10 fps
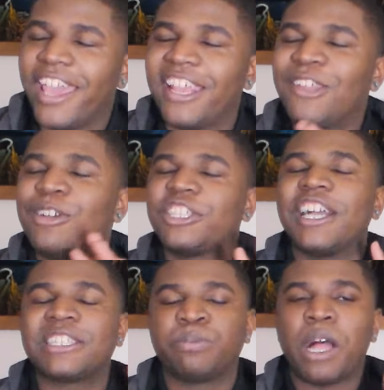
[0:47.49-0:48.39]
And I know what
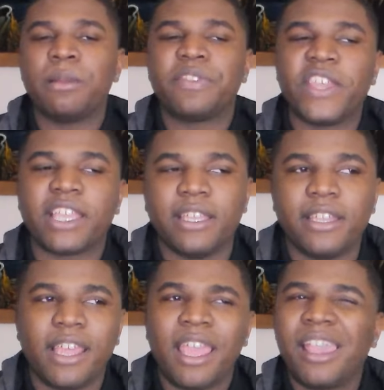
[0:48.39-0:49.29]
you guys are probably
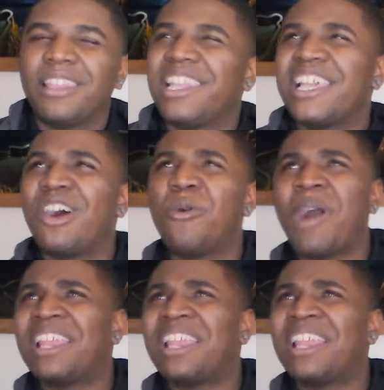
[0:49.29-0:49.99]
thinking. Leo,